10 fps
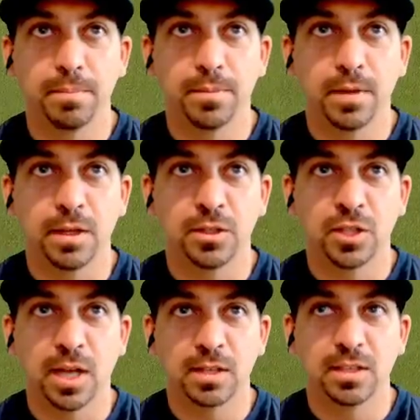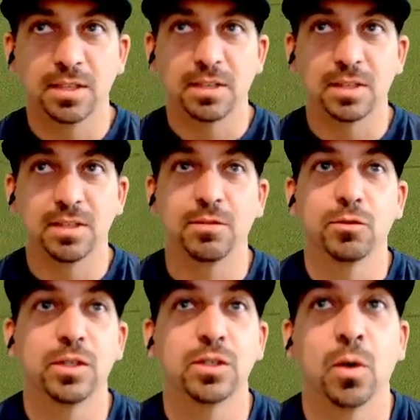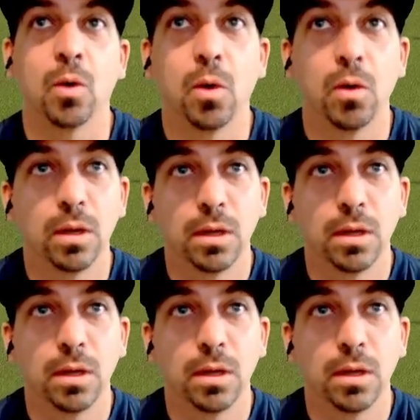It checks and doesn't even reach the hole.